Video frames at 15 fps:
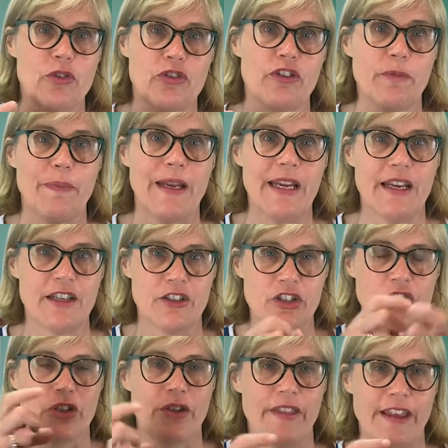drippy and
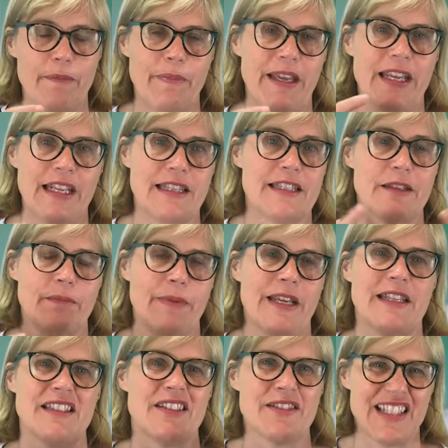chew their pens and
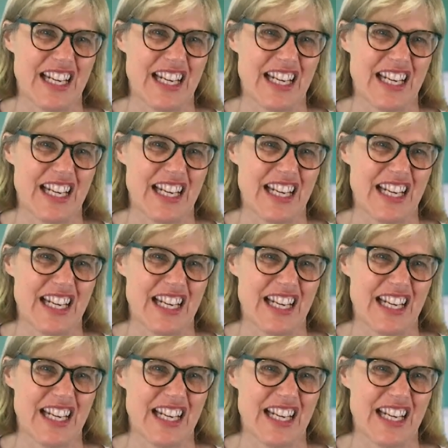pencils.